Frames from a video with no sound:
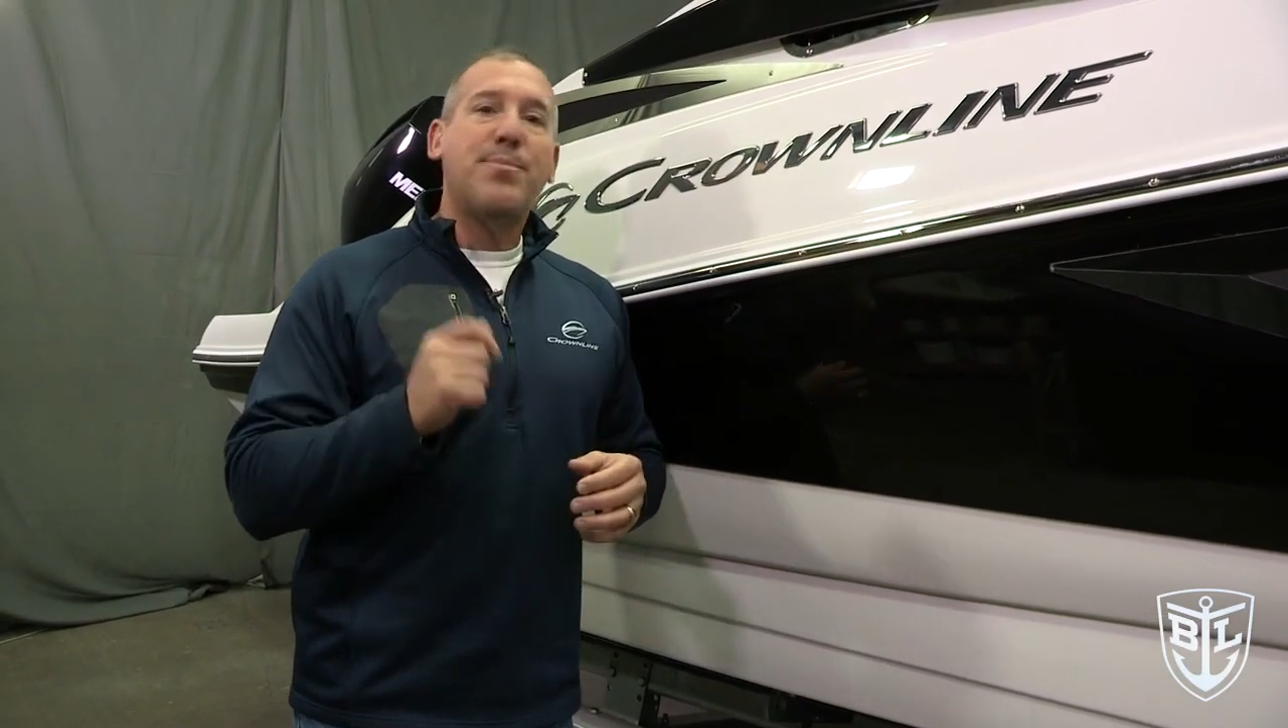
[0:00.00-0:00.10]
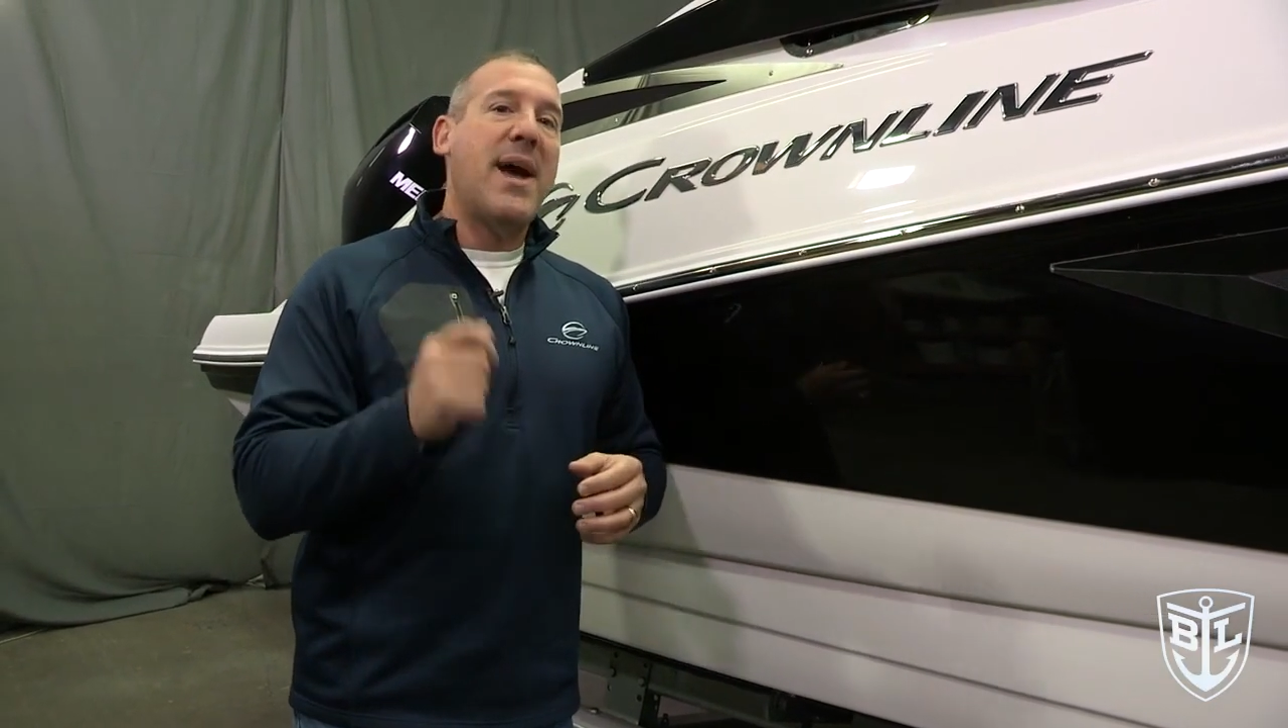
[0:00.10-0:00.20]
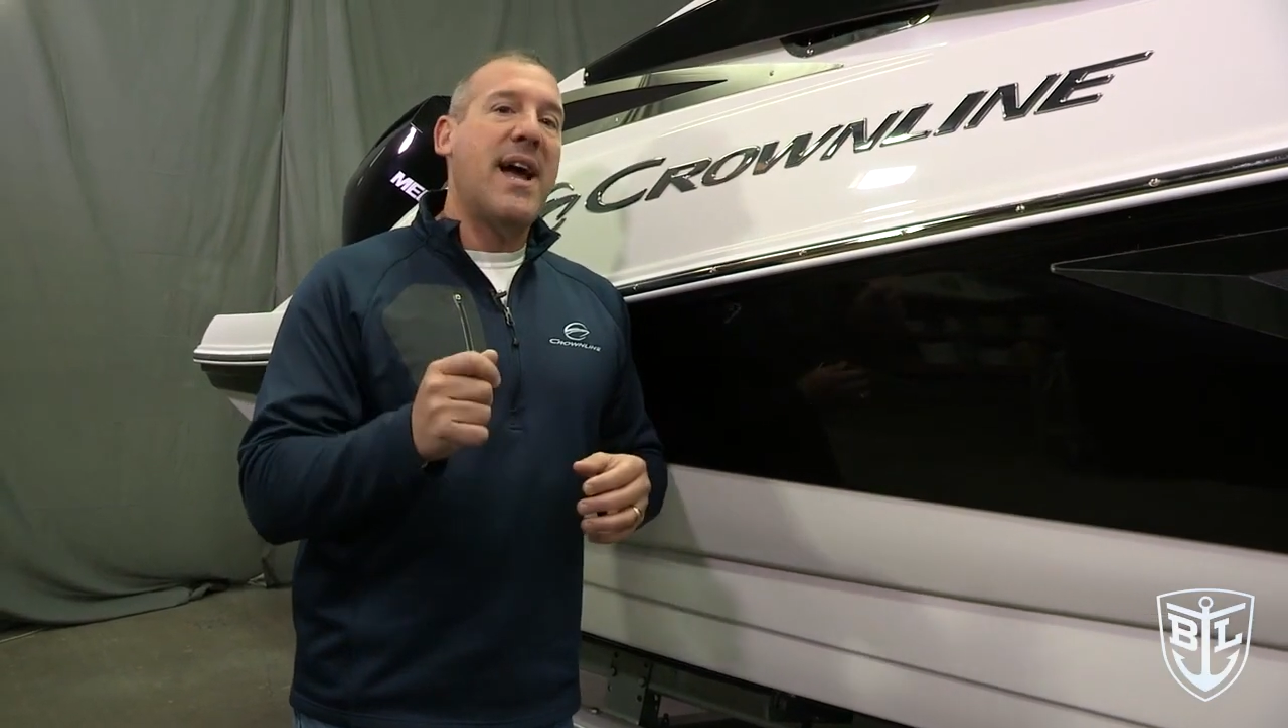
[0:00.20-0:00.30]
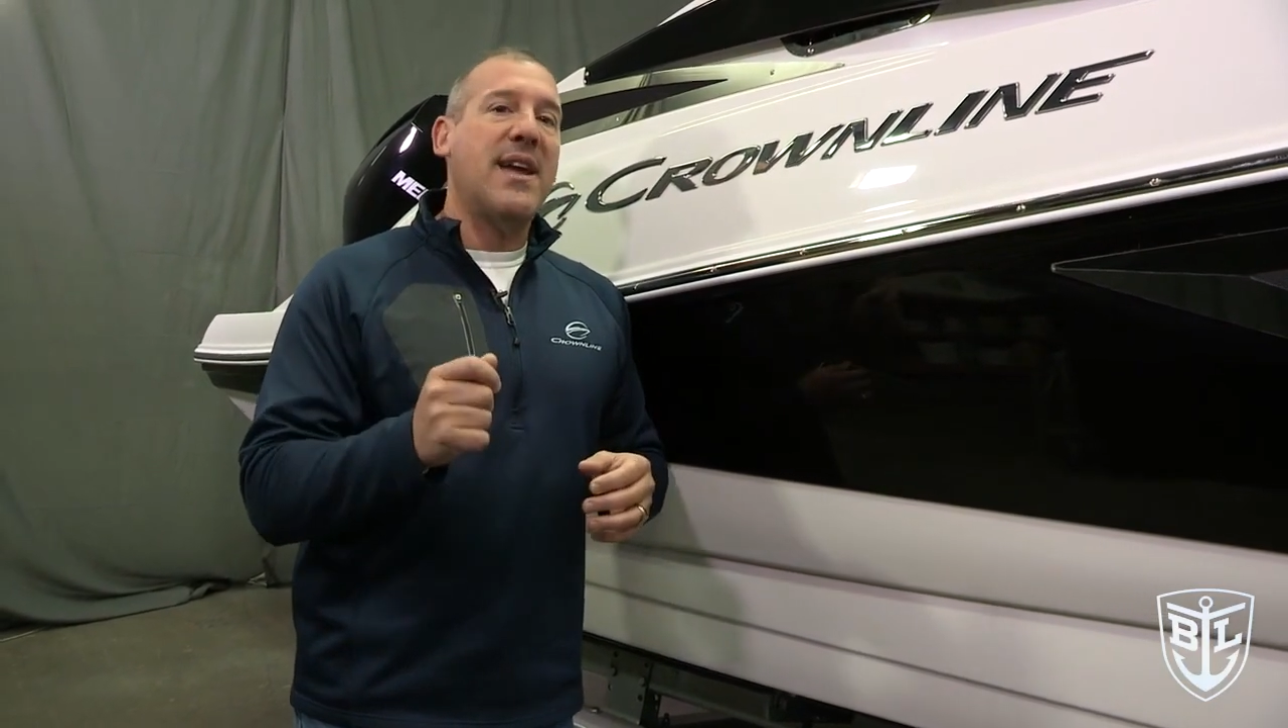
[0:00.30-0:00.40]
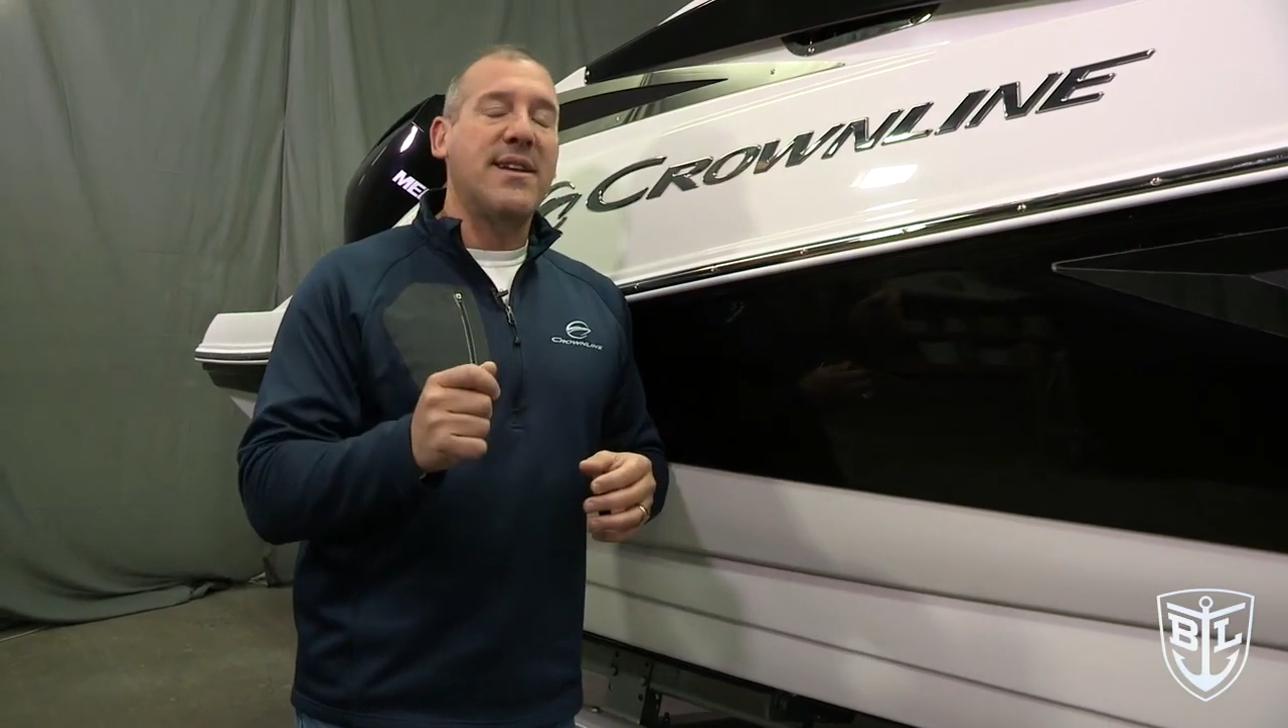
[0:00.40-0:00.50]

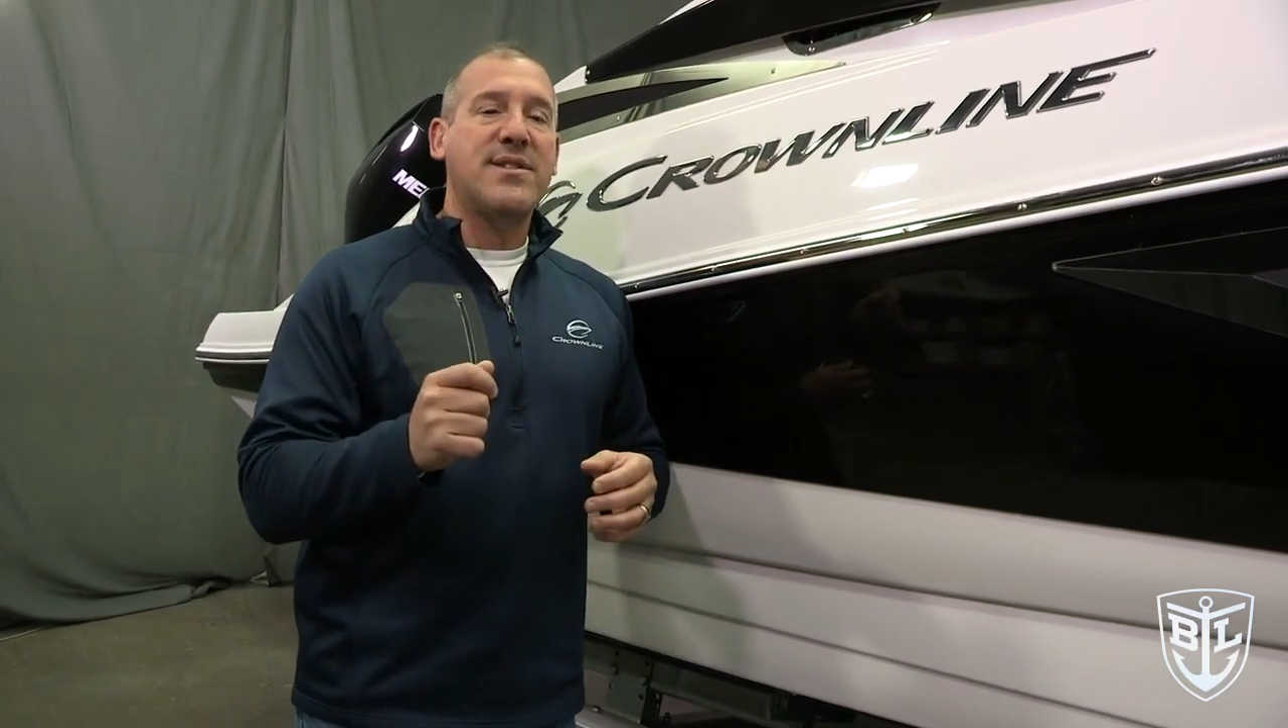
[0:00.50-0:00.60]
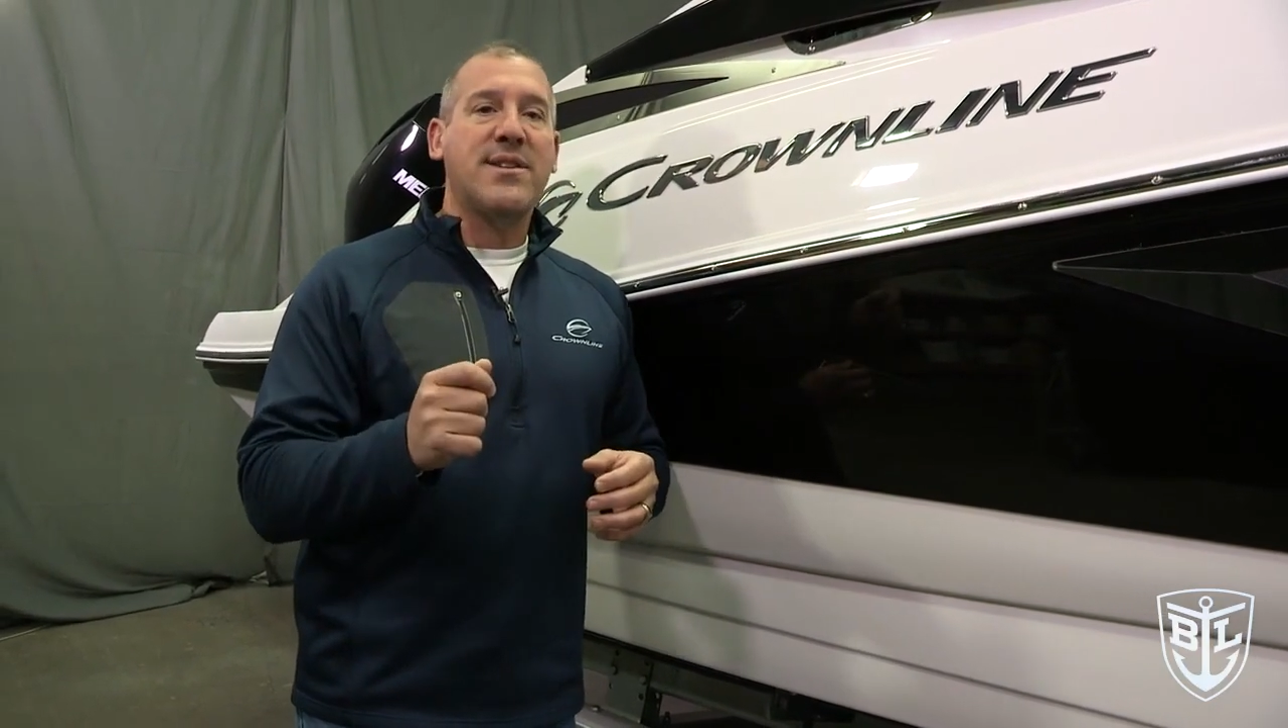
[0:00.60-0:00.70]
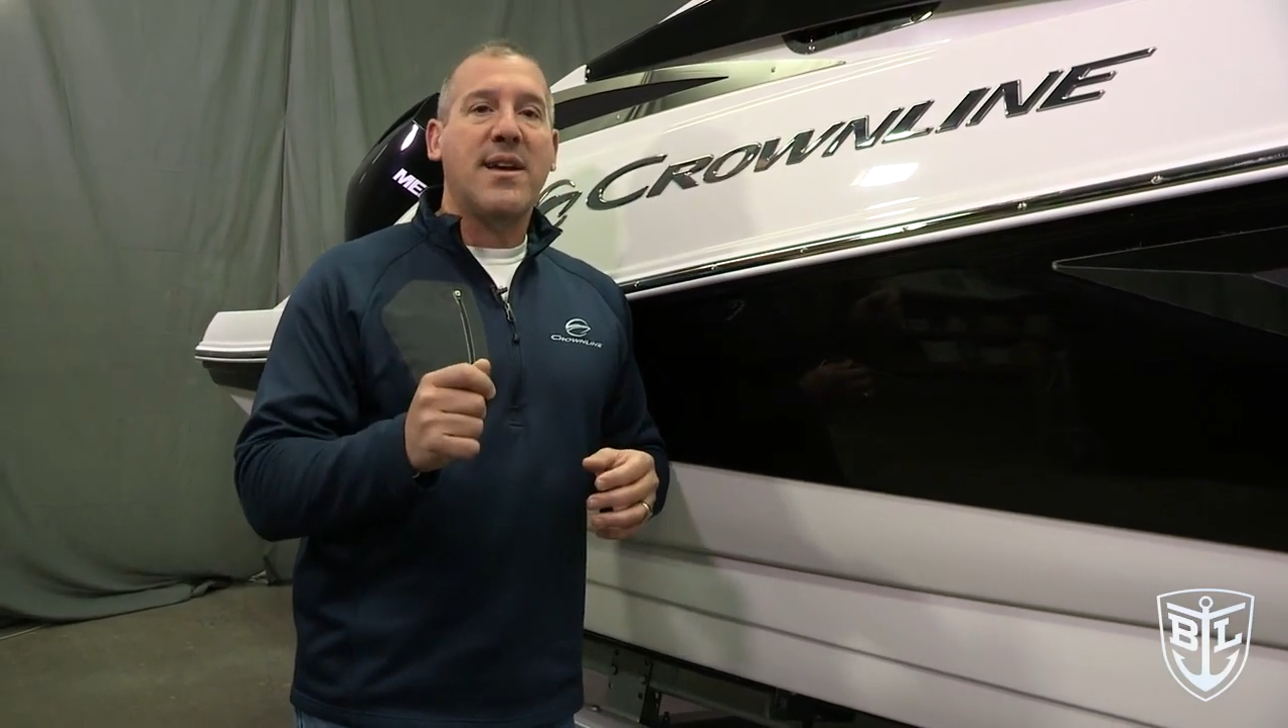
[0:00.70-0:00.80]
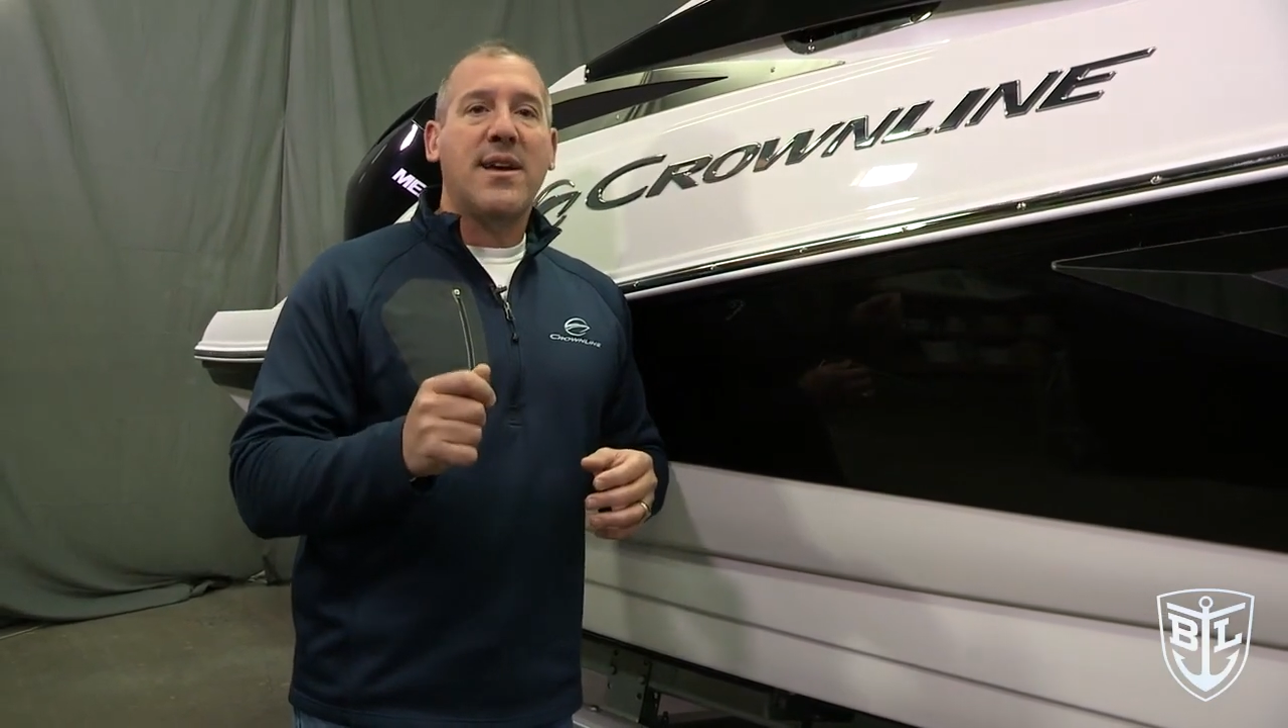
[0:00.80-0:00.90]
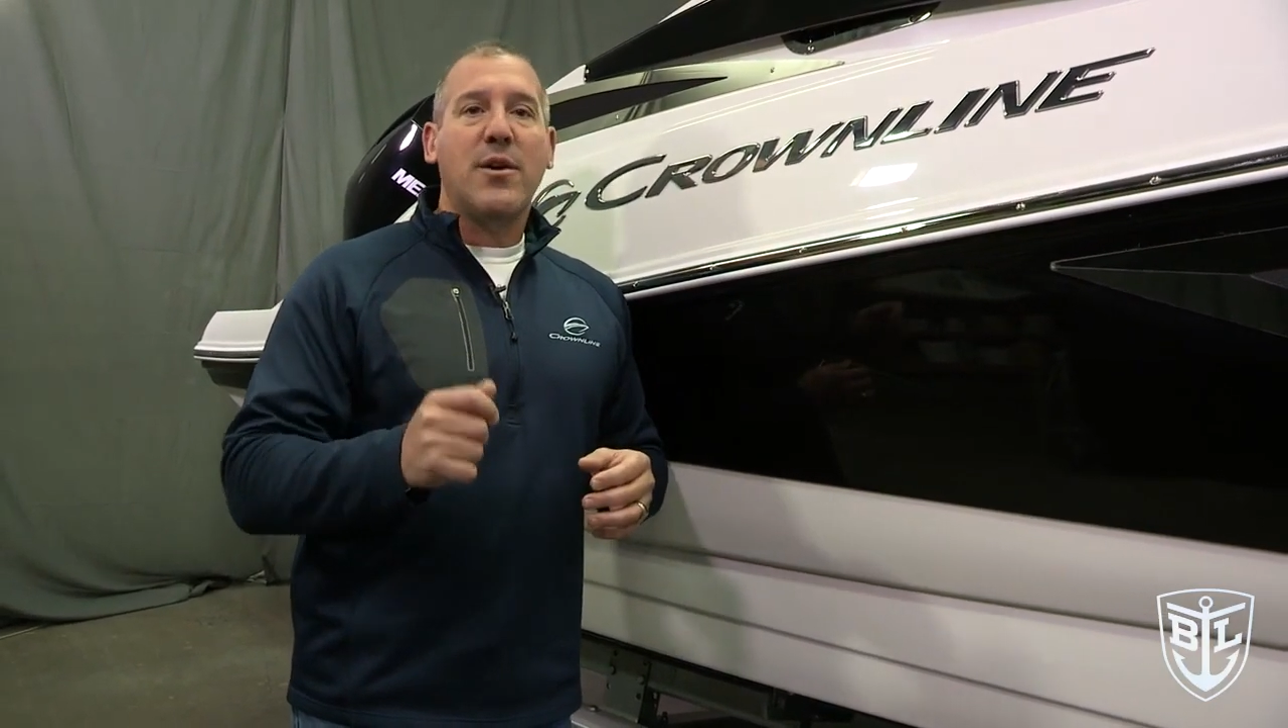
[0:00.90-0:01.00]
packaged